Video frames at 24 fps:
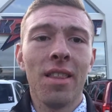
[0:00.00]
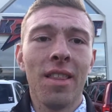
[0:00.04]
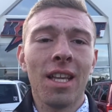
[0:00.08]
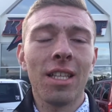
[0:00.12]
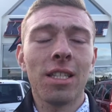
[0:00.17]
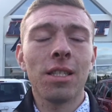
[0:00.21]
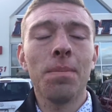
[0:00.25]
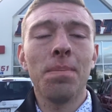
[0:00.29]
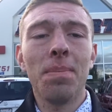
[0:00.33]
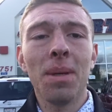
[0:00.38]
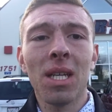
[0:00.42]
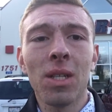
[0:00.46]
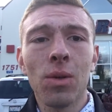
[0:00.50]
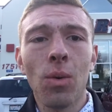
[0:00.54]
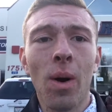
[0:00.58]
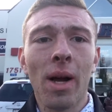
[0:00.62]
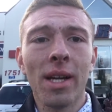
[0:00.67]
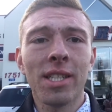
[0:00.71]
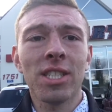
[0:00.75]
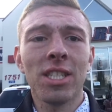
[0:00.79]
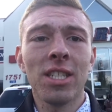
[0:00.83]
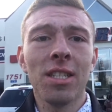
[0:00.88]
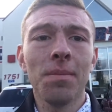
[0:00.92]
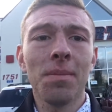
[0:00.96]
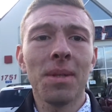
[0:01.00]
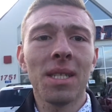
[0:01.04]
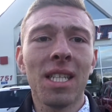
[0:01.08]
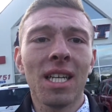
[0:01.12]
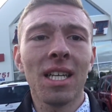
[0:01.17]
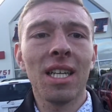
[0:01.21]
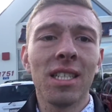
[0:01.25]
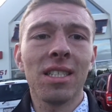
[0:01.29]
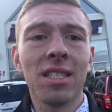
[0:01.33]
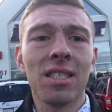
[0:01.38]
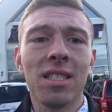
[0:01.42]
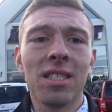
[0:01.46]
That's a big question
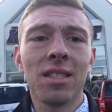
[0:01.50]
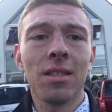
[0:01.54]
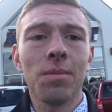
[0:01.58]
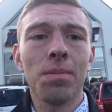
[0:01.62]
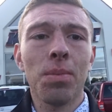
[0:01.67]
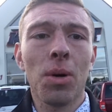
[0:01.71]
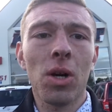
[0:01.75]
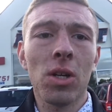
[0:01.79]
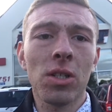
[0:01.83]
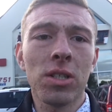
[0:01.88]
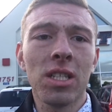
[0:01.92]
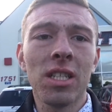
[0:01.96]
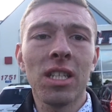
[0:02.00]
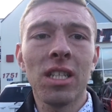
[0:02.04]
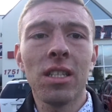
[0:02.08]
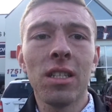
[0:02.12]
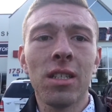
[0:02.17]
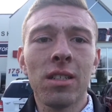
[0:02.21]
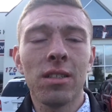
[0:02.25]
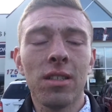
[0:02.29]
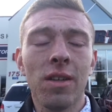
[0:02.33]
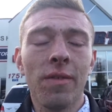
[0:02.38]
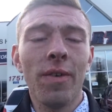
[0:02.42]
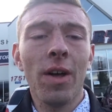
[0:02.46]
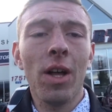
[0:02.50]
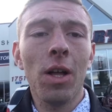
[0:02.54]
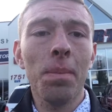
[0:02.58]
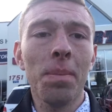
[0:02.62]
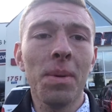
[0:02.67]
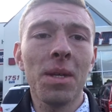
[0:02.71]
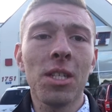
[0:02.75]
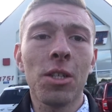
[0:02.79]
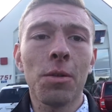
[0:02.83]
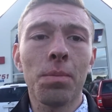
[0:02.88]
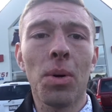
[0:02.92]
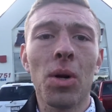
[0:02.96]
because personing,
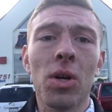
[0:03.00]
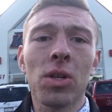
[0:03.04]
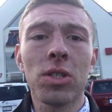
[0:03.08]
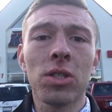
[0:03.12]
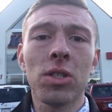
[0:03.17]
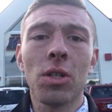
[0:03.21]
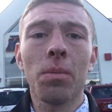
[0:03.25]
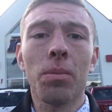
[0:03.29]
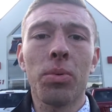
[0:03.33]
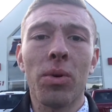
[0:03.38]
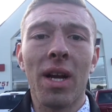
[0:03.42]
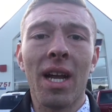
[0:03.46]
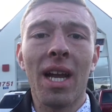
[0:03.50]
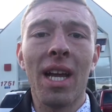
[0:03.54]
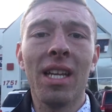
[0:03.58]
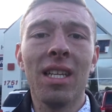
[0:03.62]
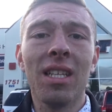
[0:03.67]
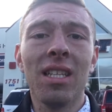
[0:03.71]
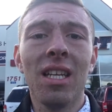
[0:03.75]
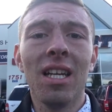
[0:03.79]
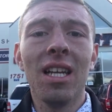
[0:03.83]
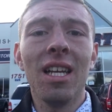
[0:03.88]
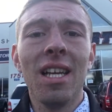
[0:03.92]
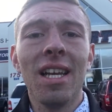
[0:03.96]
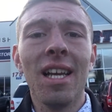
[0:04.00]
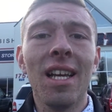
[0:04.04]
developing your personal brand